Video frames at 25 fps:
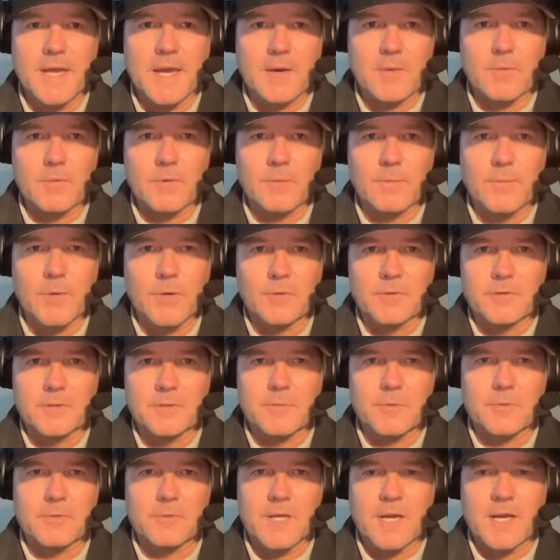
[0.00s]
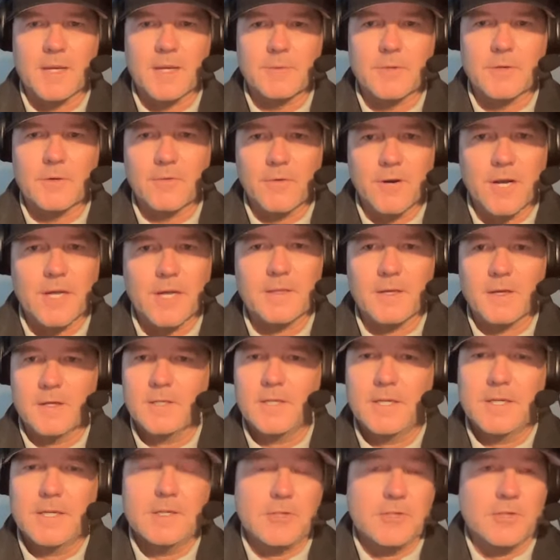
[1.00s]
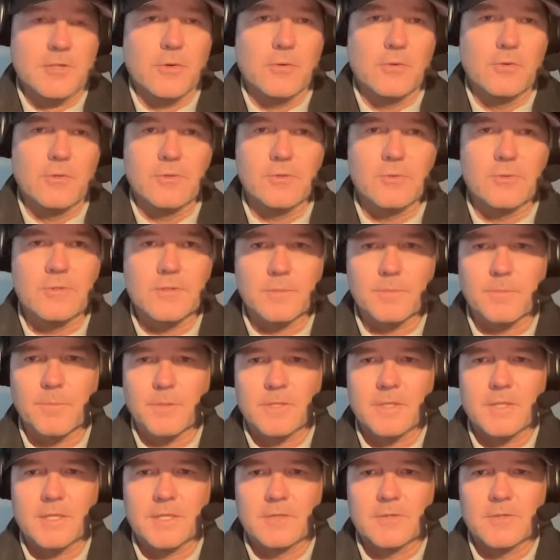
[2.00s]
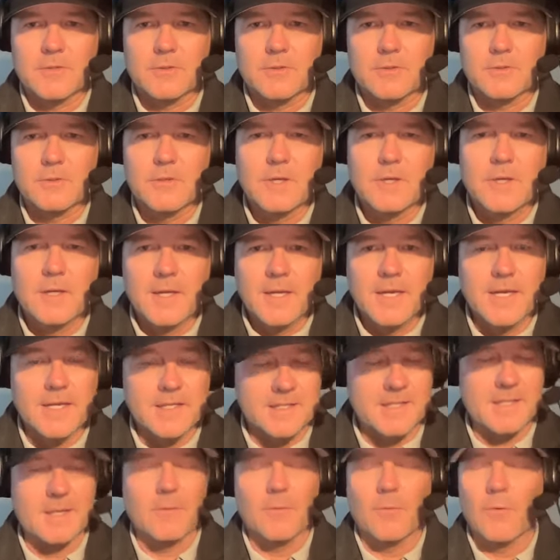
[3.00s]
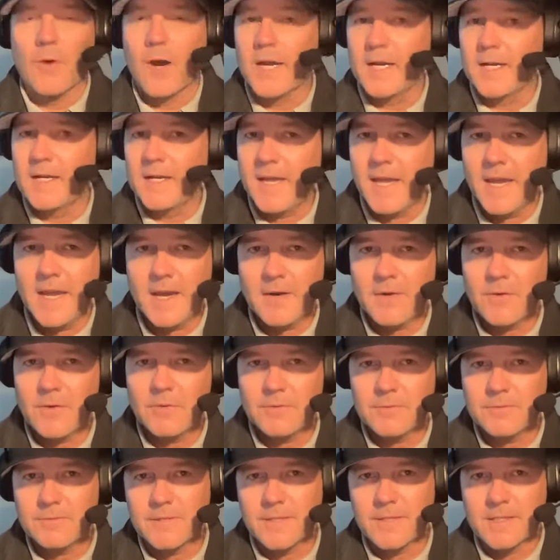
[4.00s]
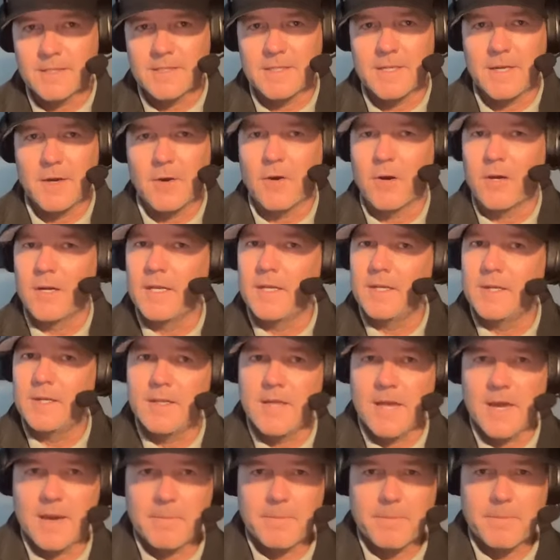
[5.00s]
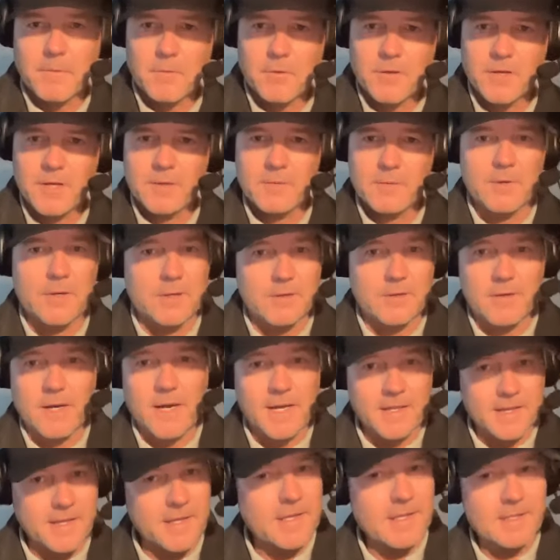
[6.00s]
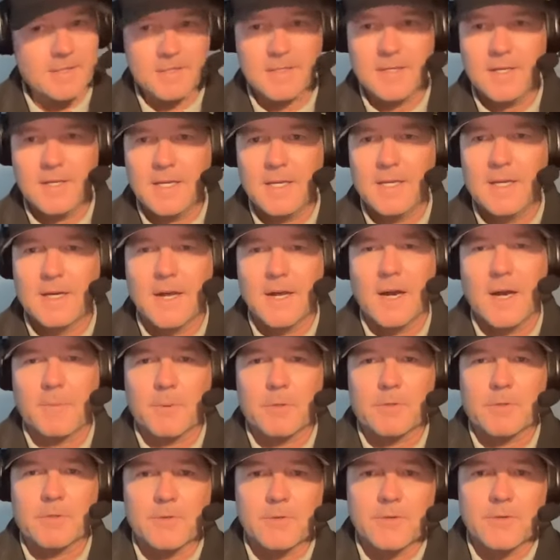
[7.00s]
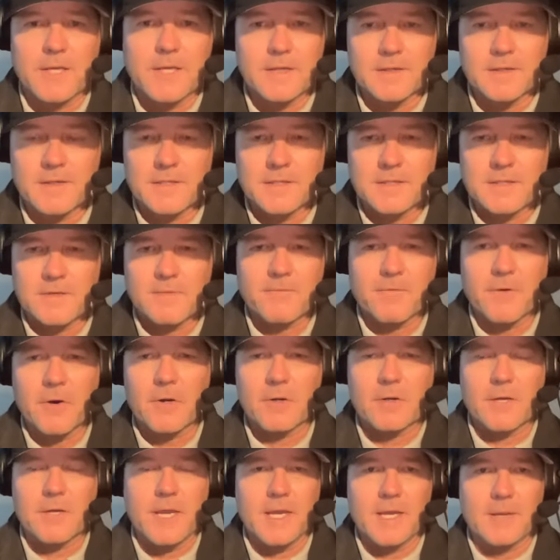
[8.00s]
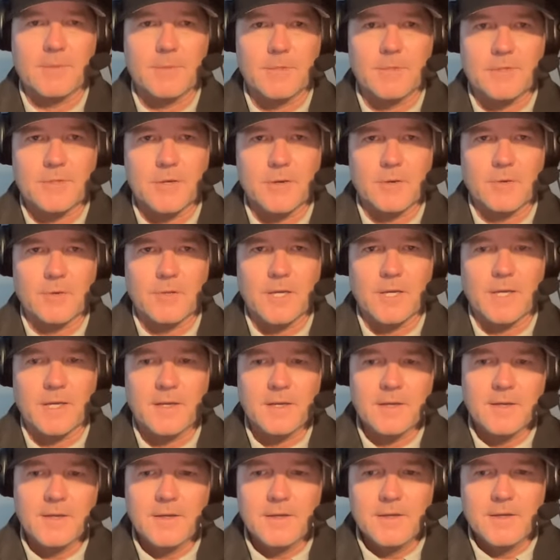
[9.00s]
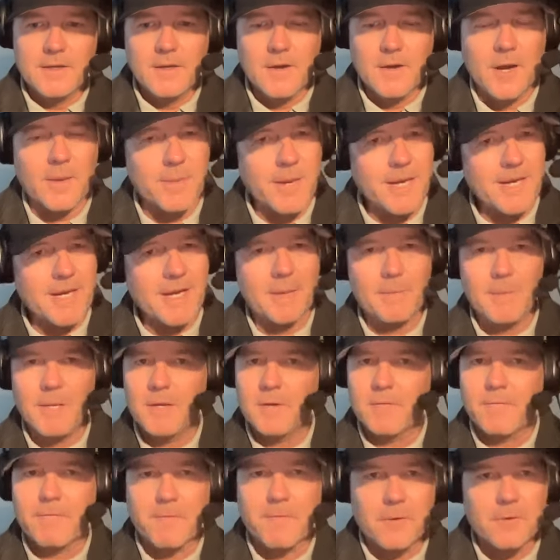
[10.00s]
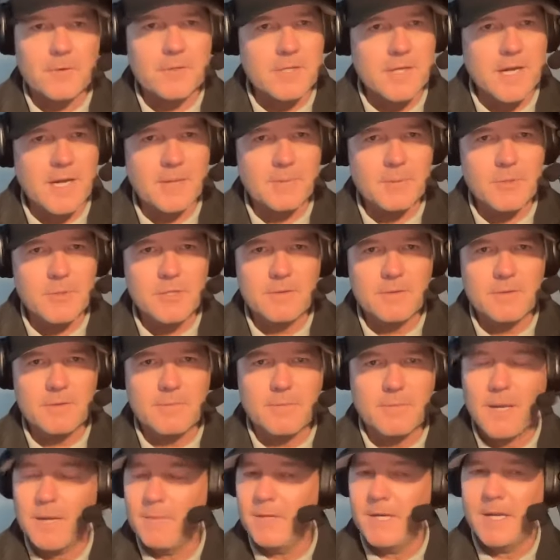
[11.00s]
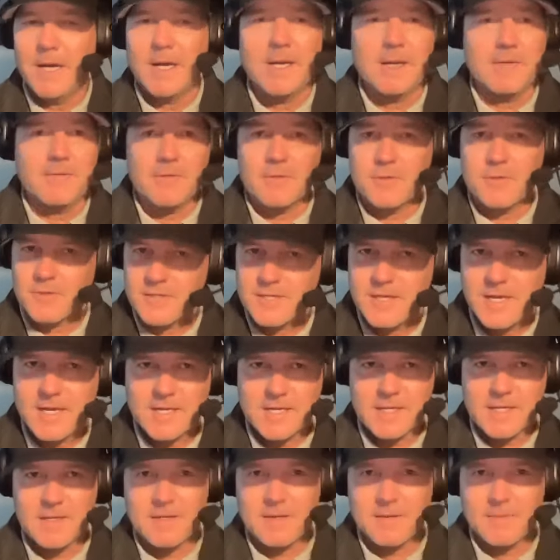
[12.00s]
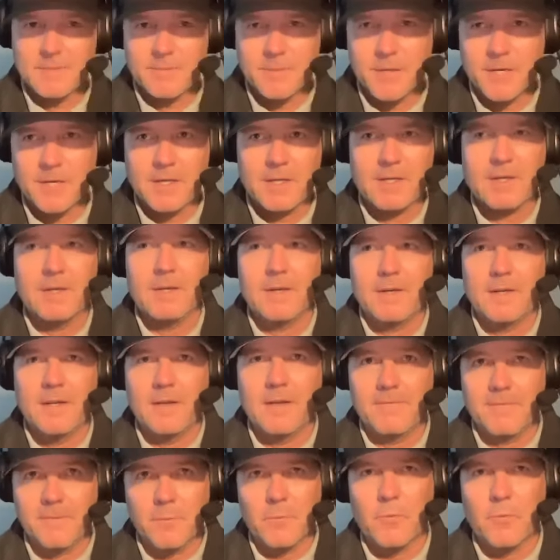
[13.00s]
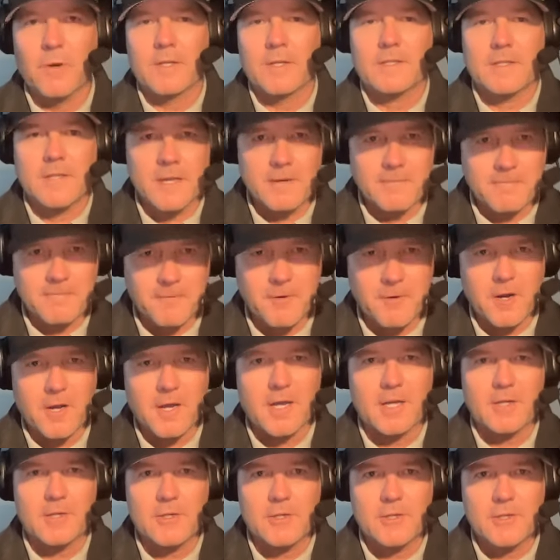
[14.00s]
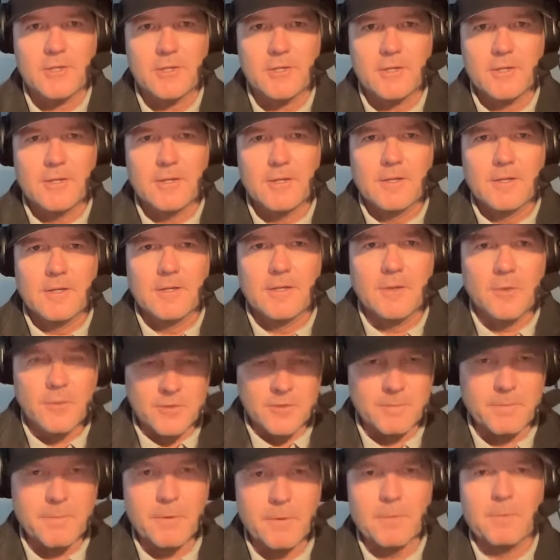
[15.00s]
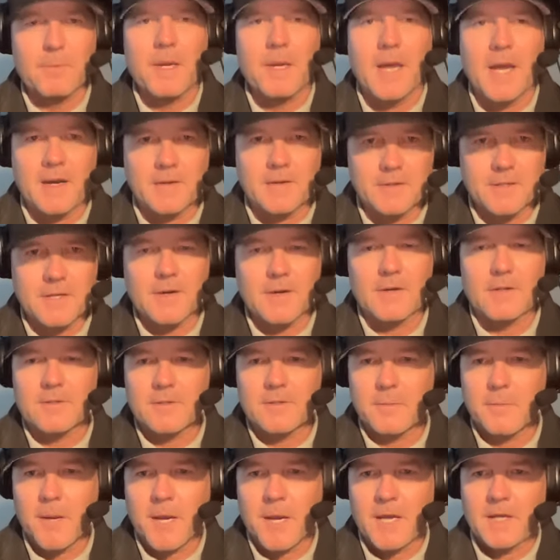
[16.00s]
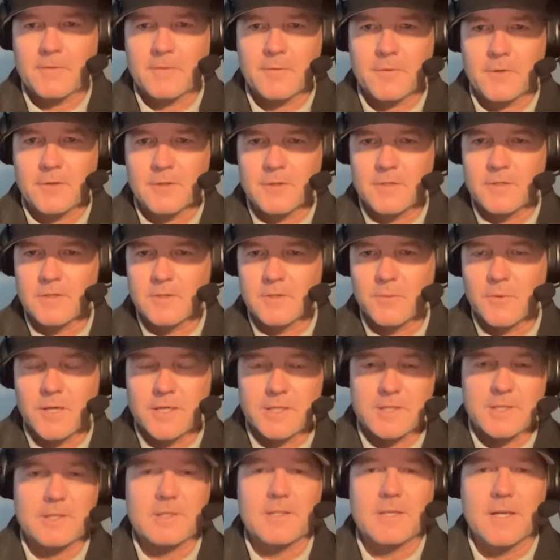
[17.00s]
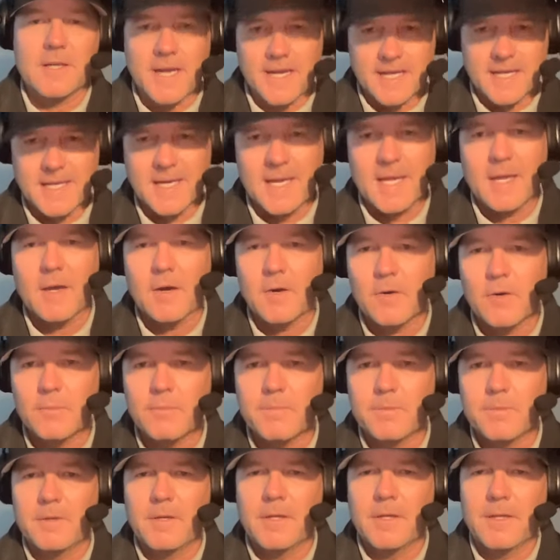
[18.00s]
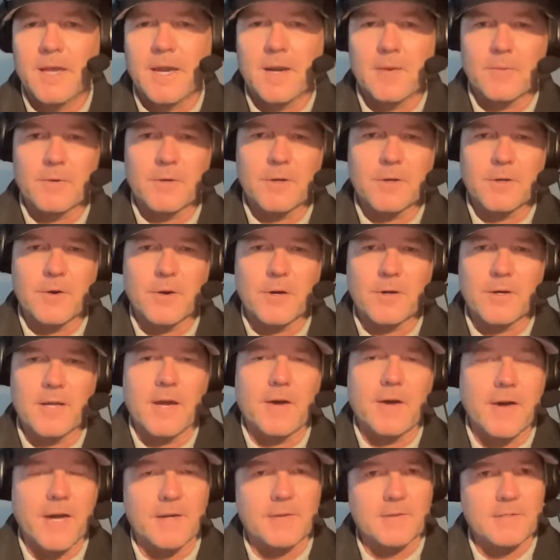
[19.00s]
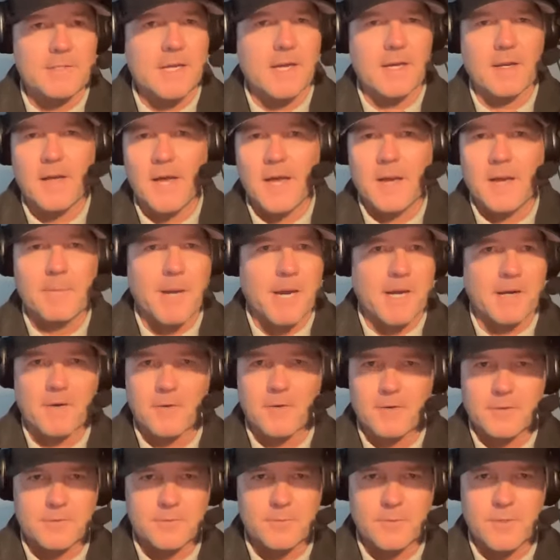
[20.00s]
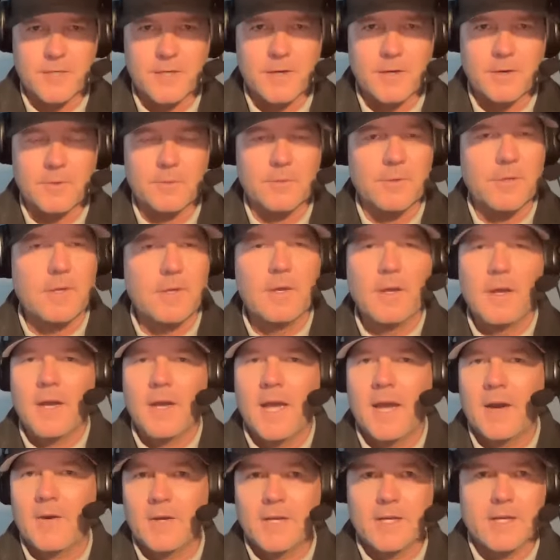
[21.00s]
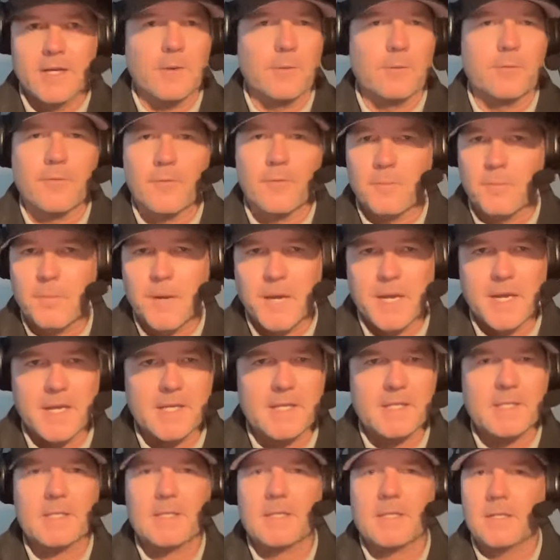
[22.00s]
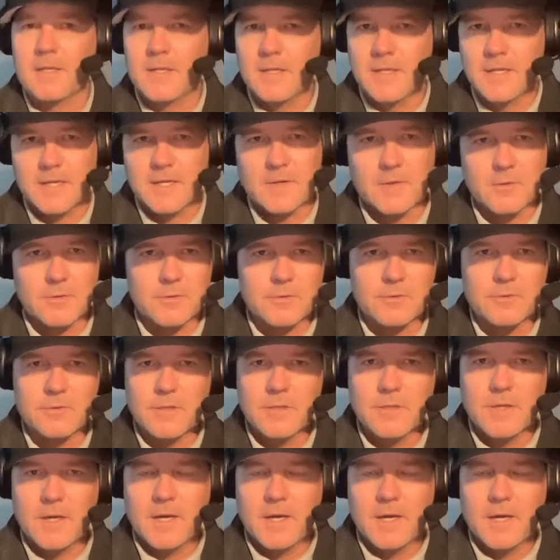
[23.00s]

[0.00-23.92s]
that one multiple times over, I thought he showed you some potential. Is it right now? Is he already to that point? Well, I think he's going to get an opportunity, at least in fall camp, to show that, I may not be your first option, maybe not even your second, but if you want to stay fresh, you can put me out there in some pass rush situations and I can help in that regard. Now, outside linebacker, as we know, how it goes from base to nickel,